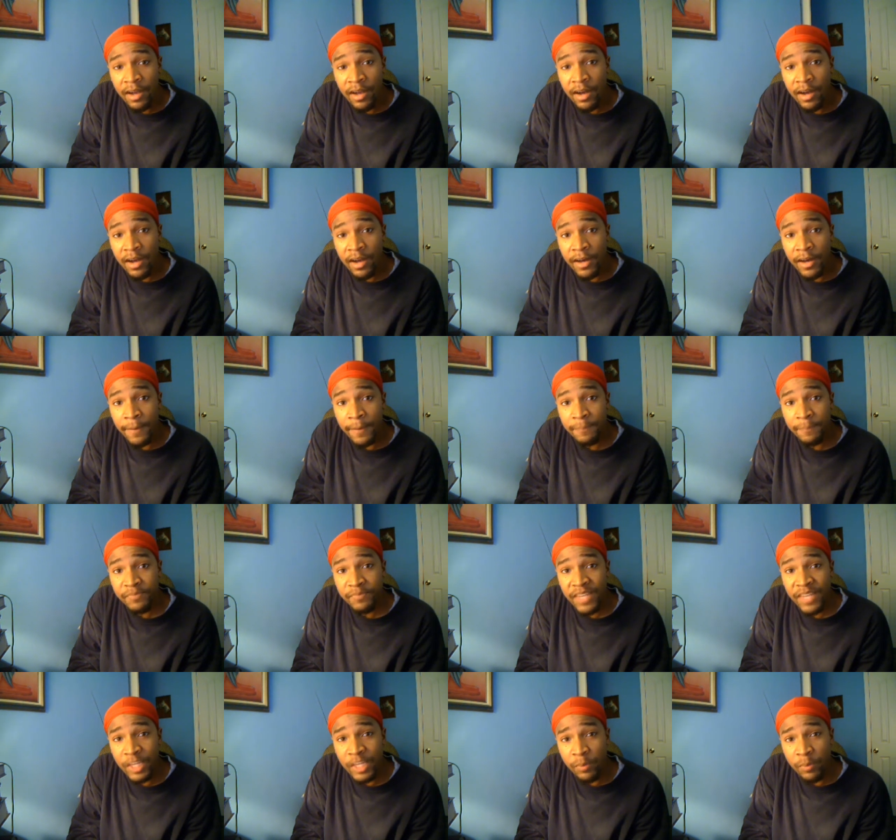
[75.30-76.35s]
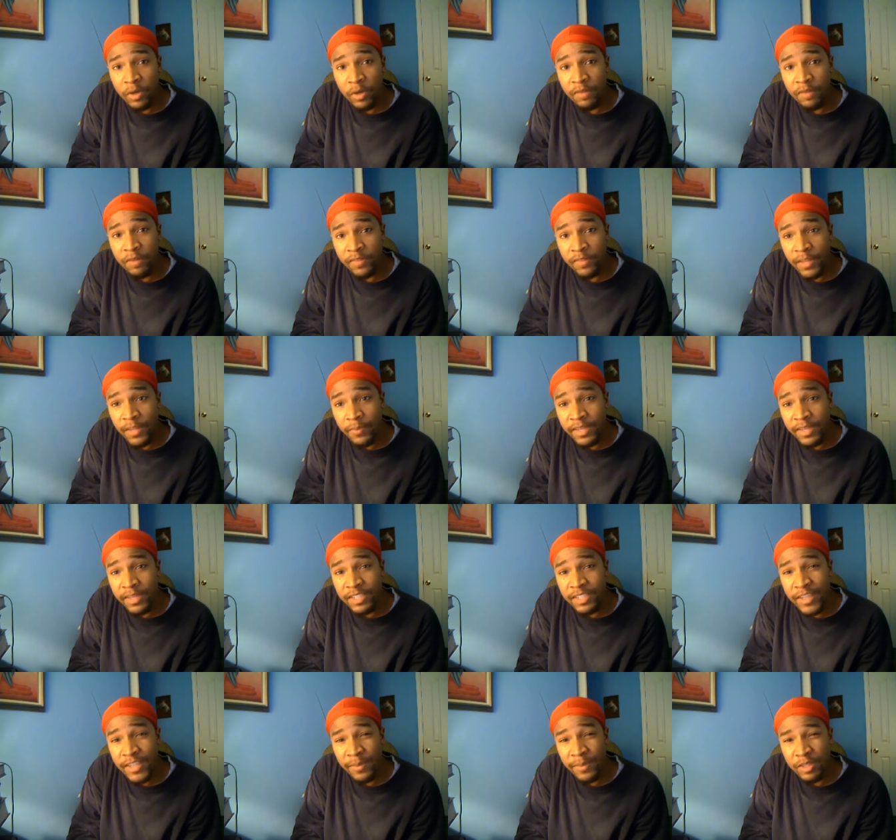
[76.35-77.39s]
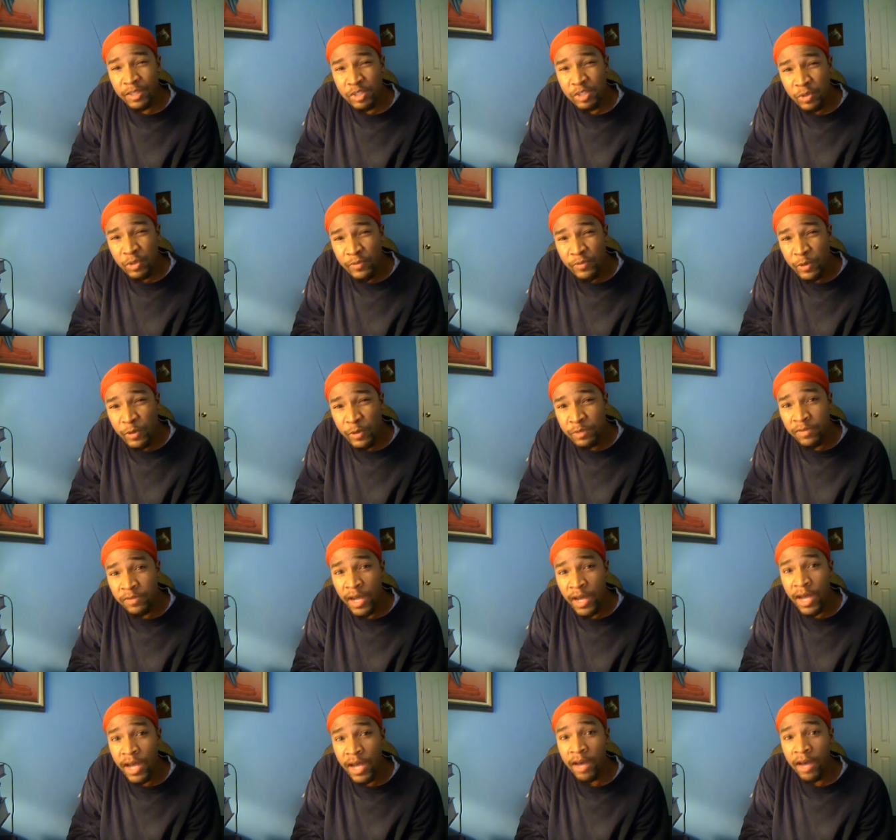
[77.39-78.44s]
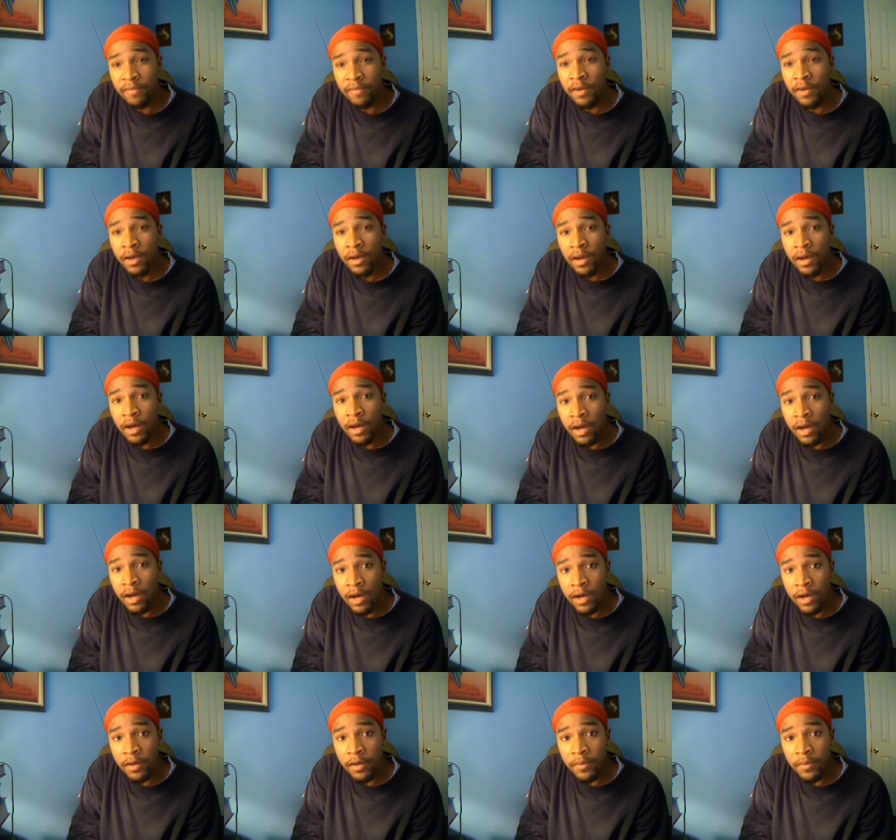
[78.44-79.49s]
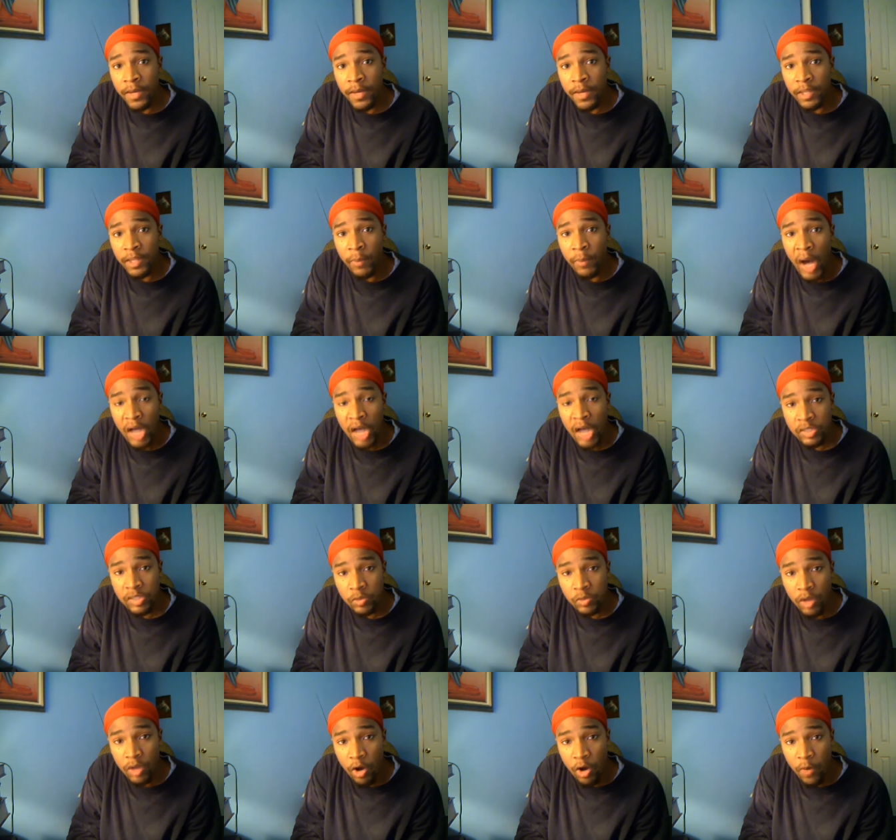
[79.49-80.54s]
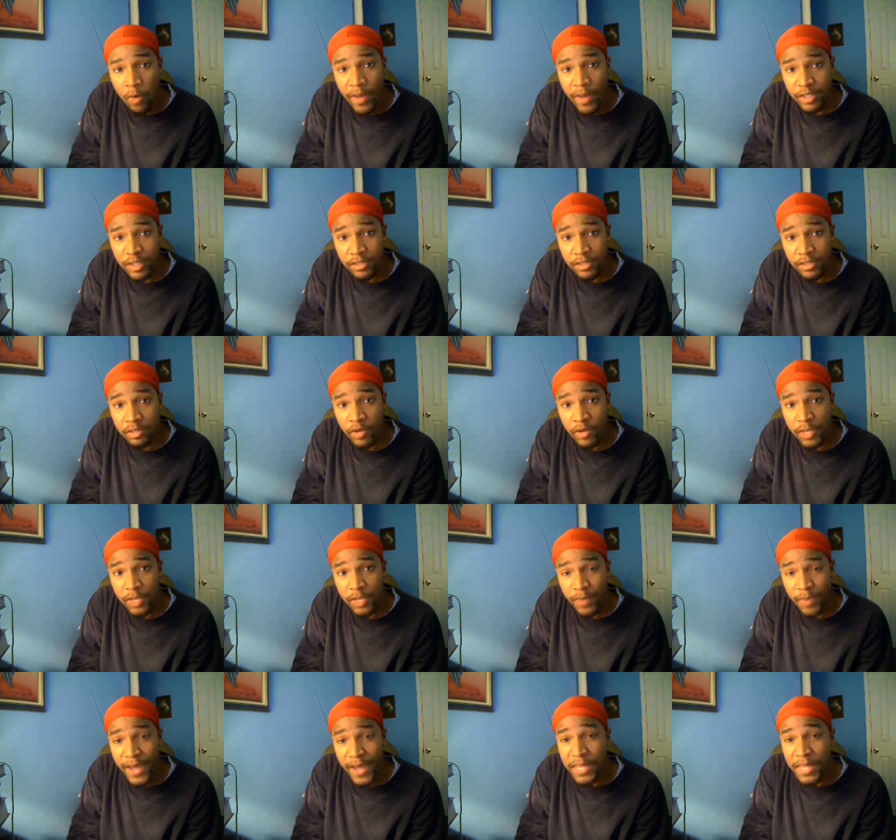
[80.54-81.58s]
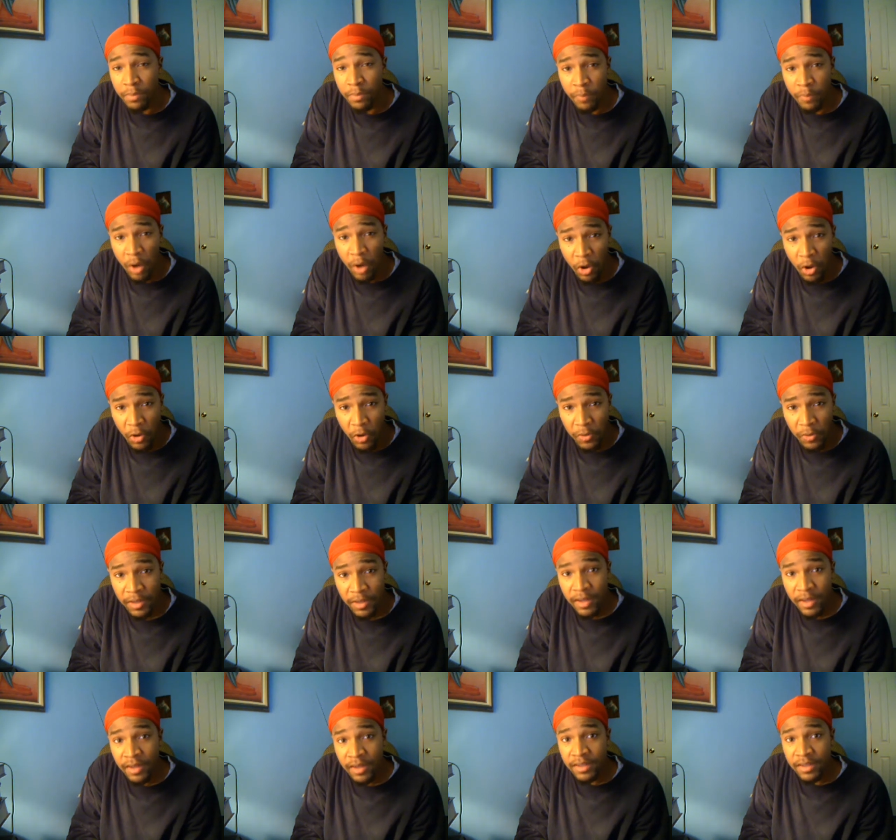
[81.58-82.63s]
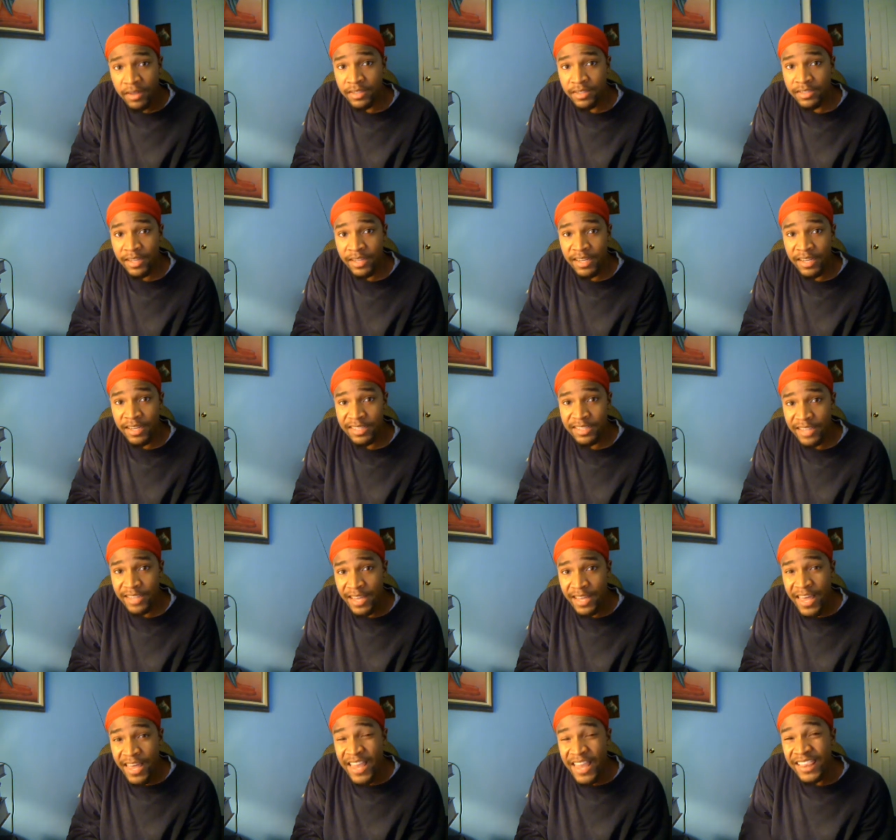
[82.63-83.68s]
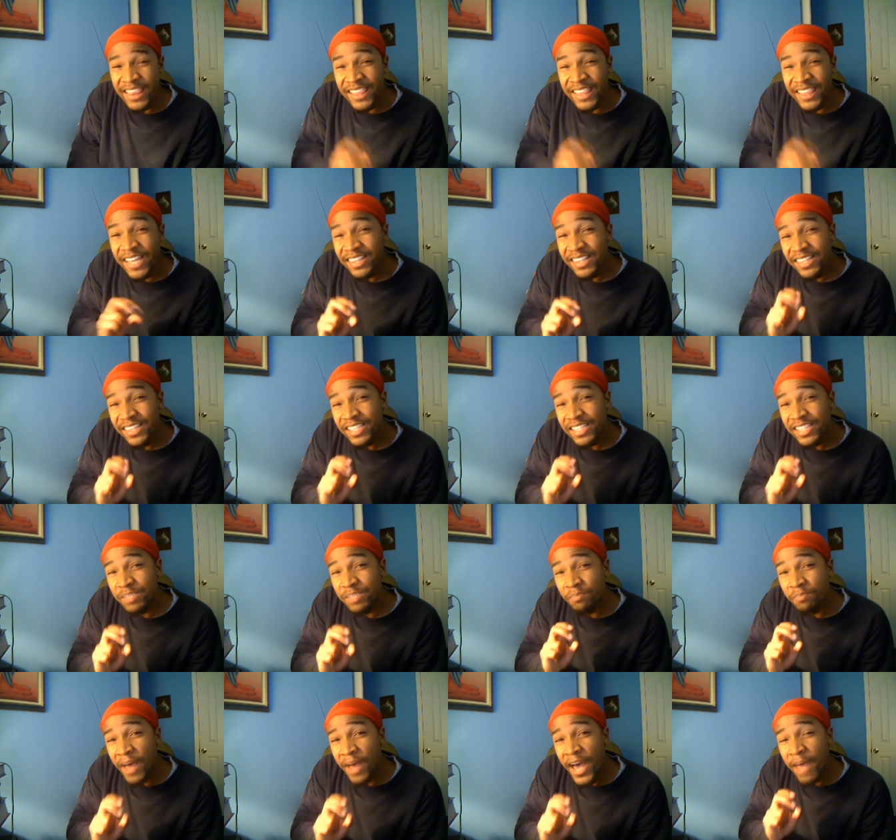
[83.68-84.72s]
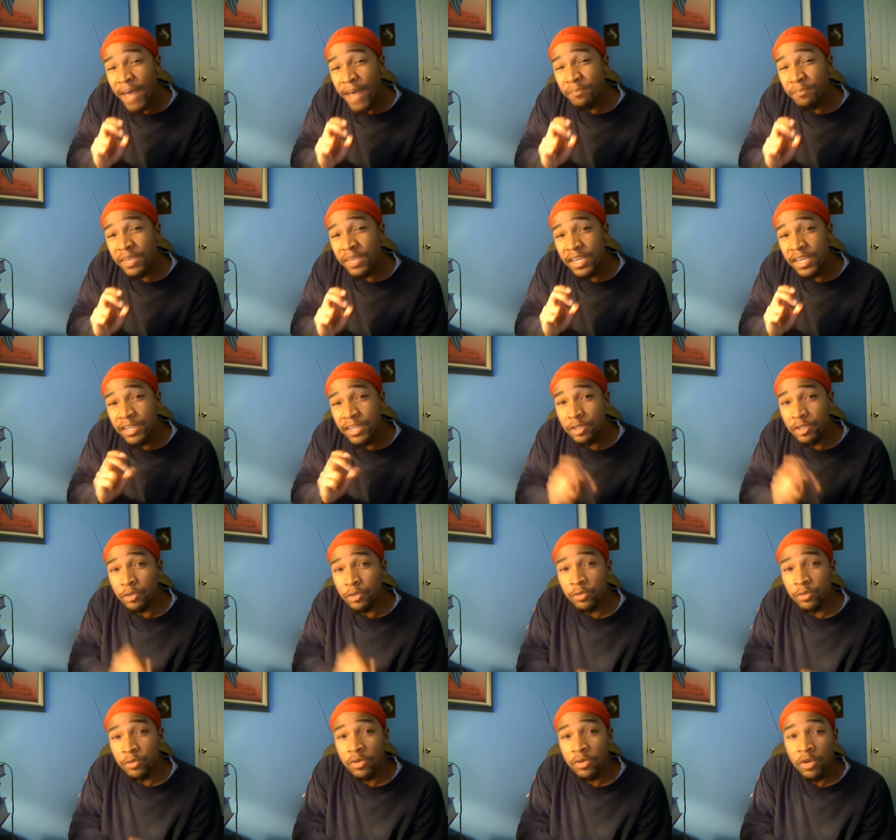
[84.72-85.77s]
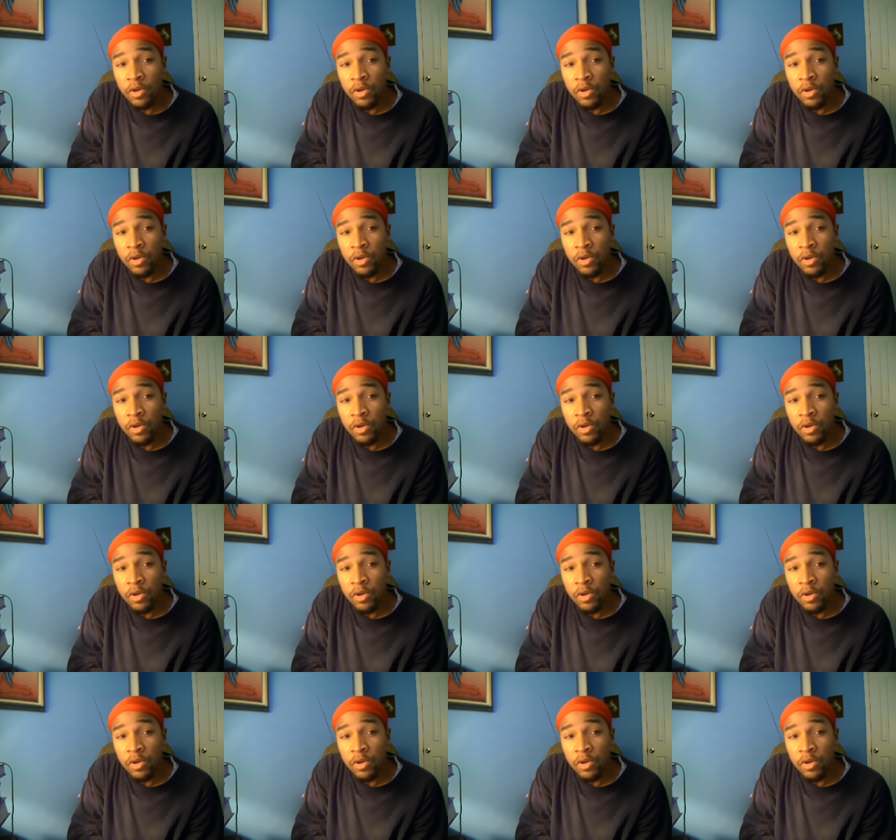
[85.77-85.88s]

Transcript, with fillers: Um, in the book of Philippians, chapter two, verse five, uh, an apostle called by Jesus Christ by the name of Paul, he says that let this mind be in you,